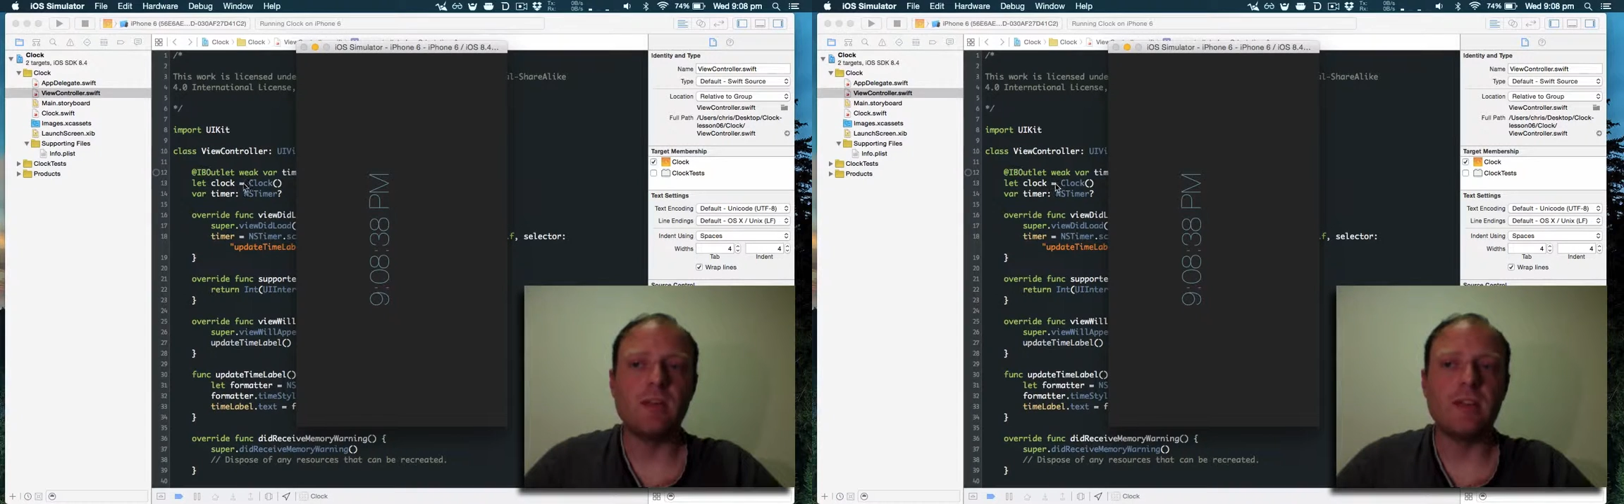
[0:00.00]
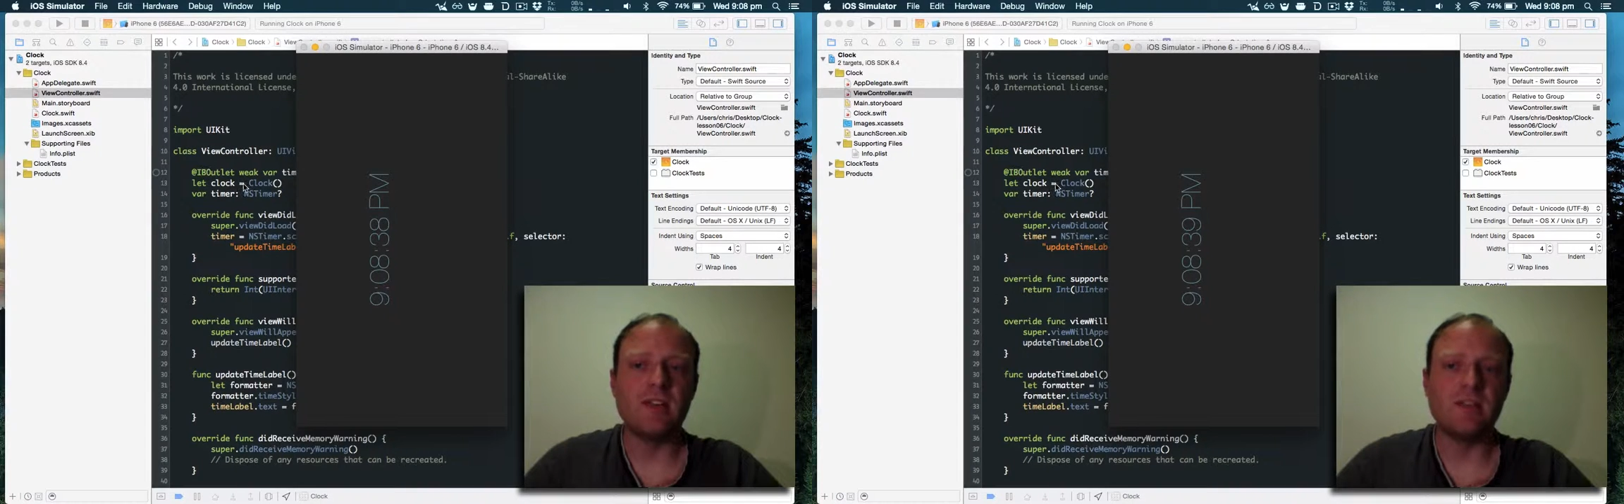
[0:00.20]

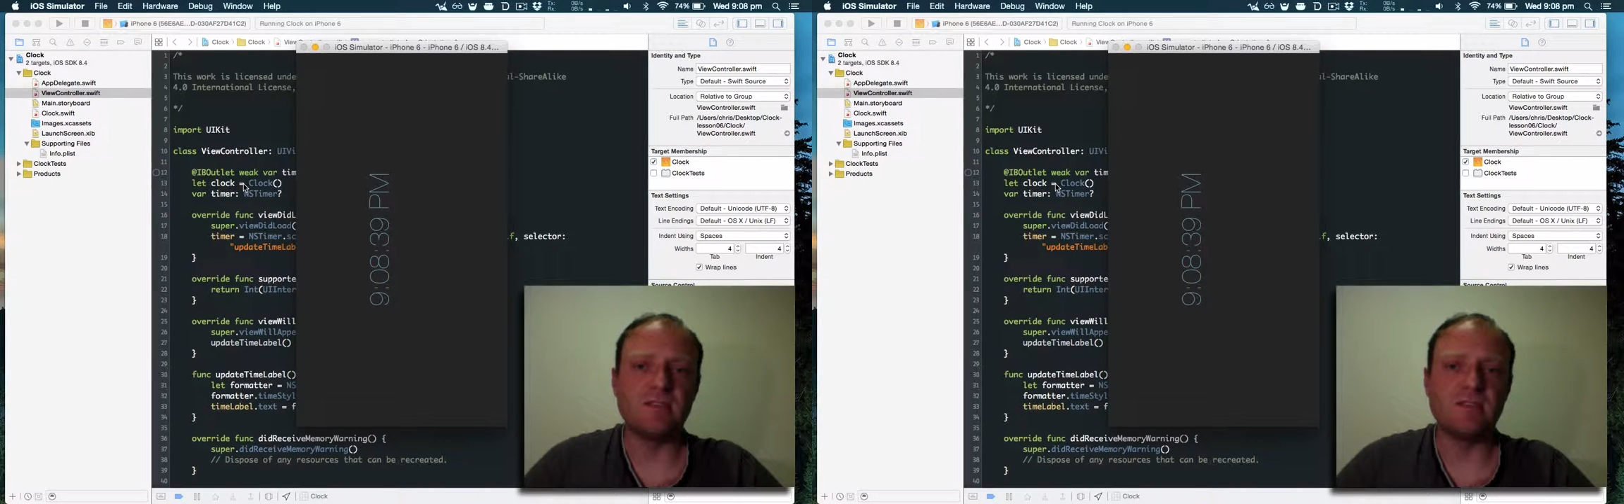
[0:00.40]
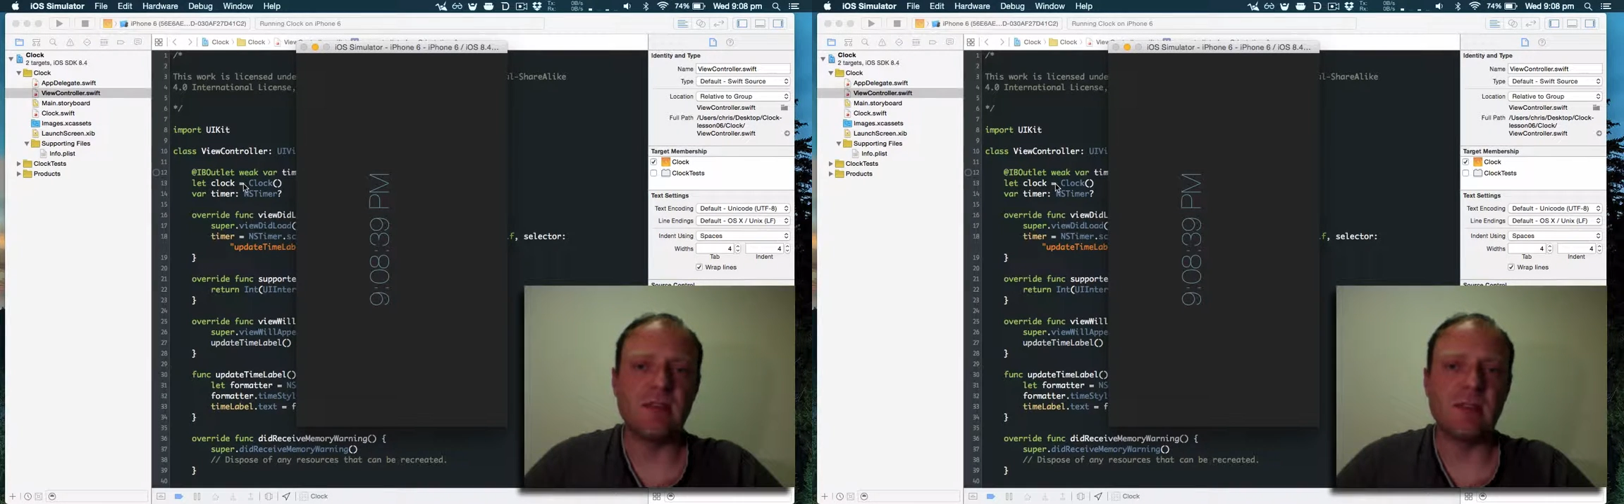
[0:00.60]

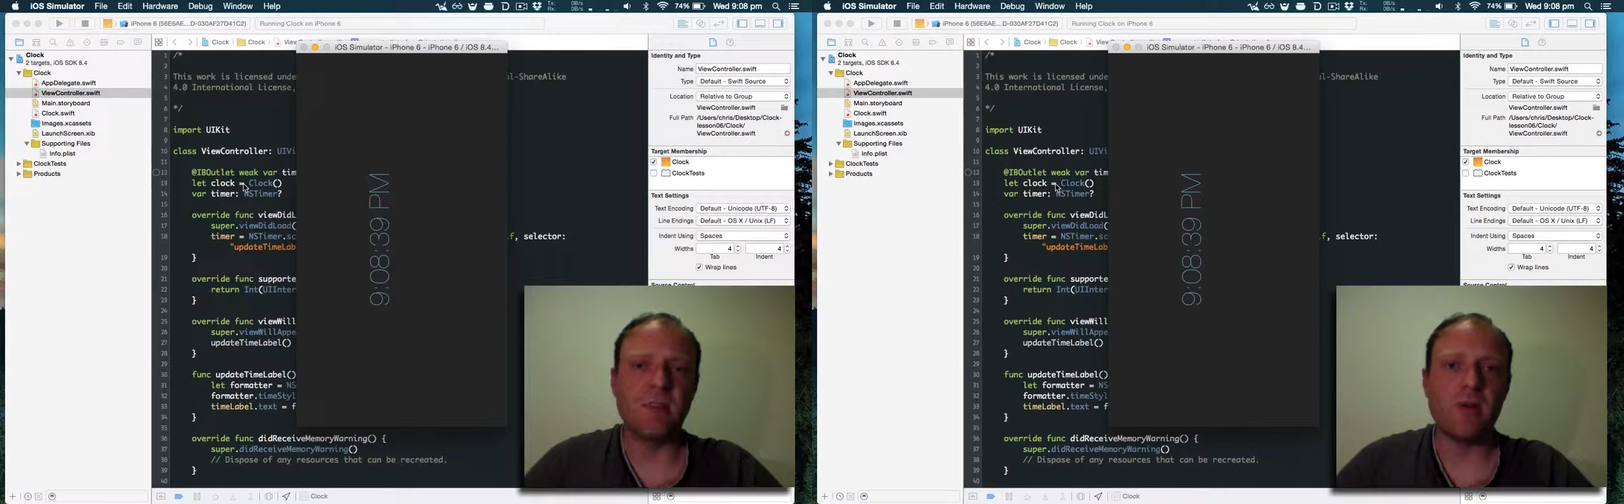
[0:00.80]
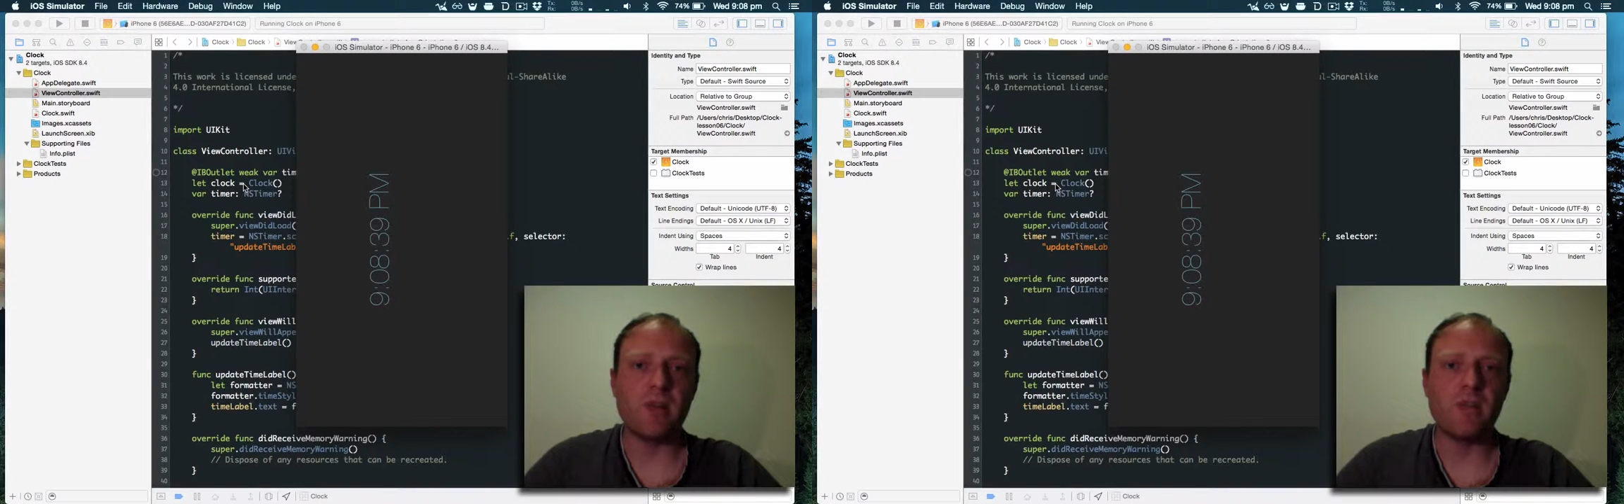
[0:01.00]
as
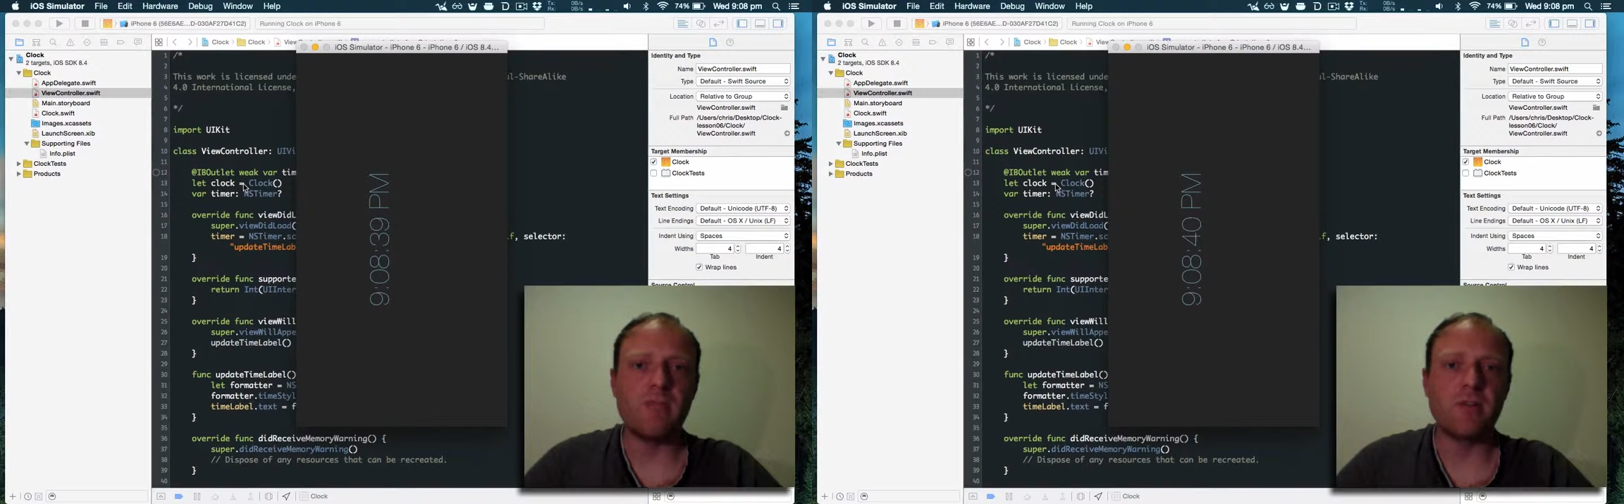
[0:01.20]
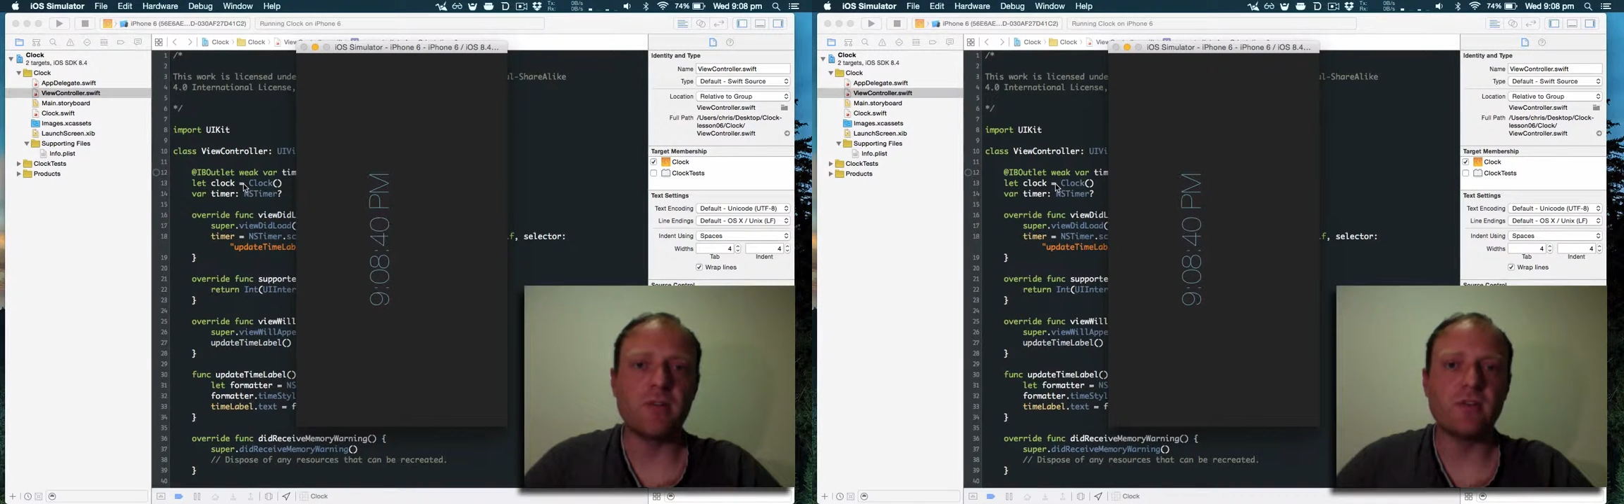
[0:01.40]
app-wide
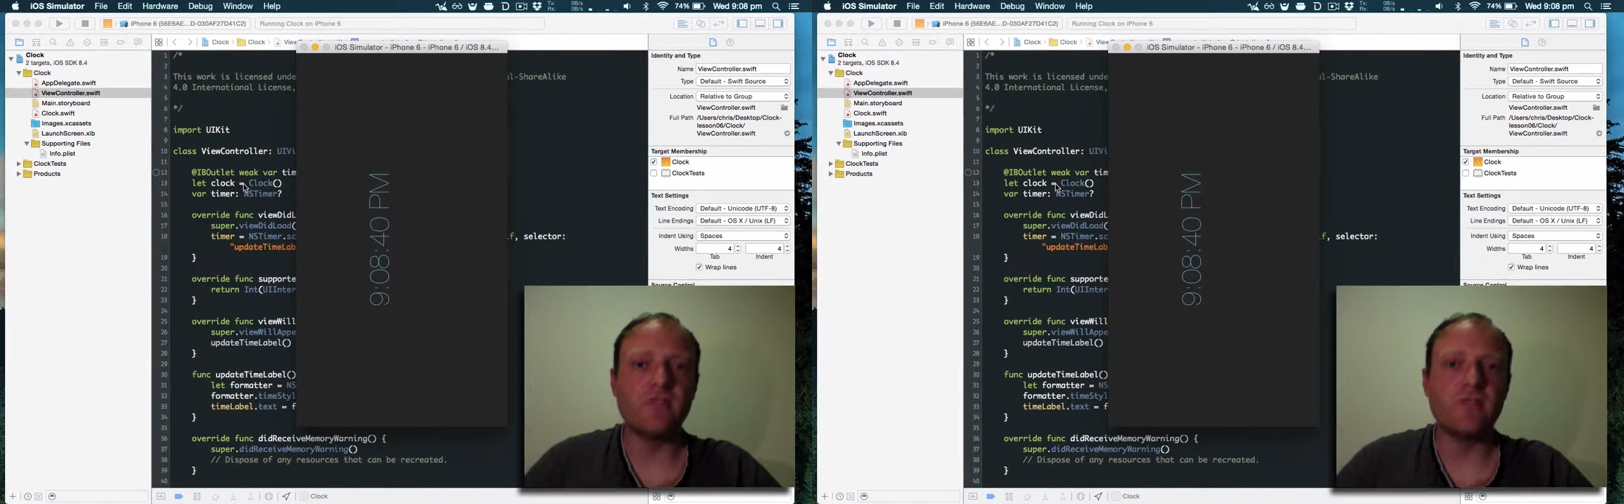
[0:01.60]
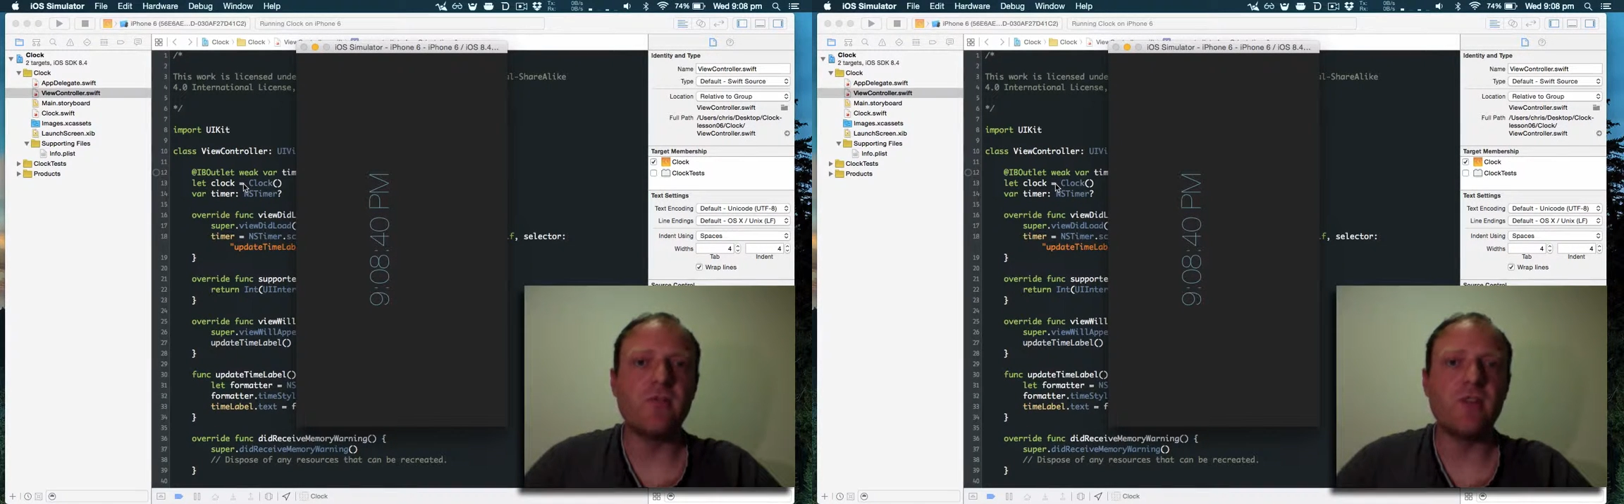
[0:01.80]

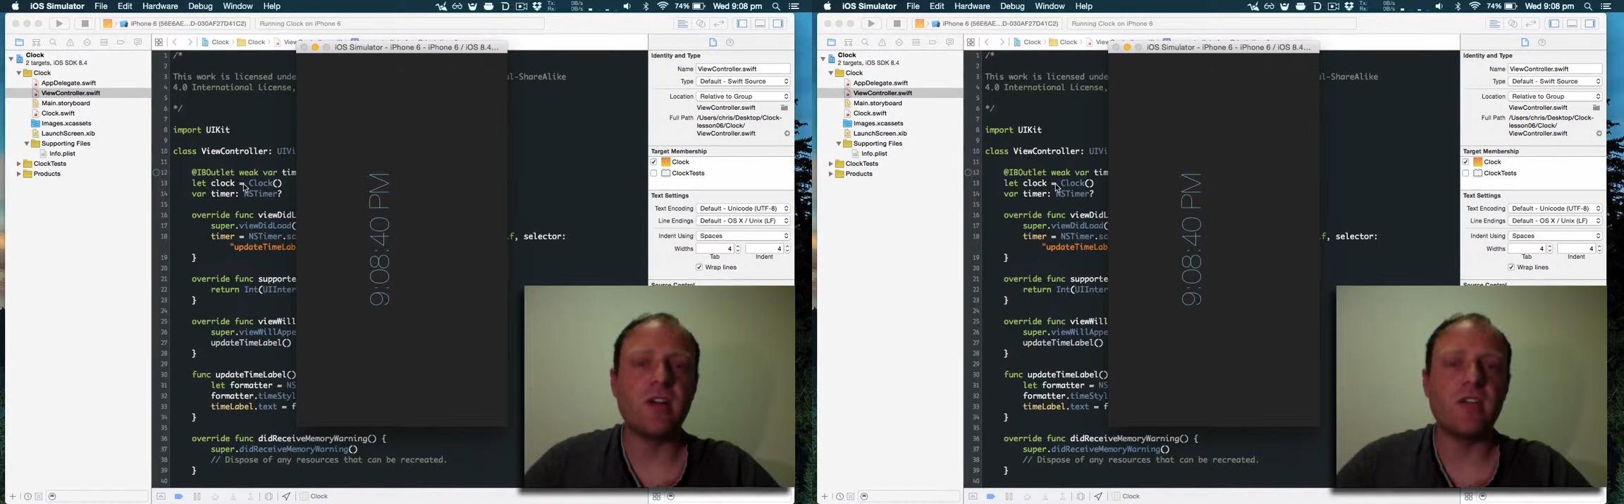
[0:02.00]
configuration via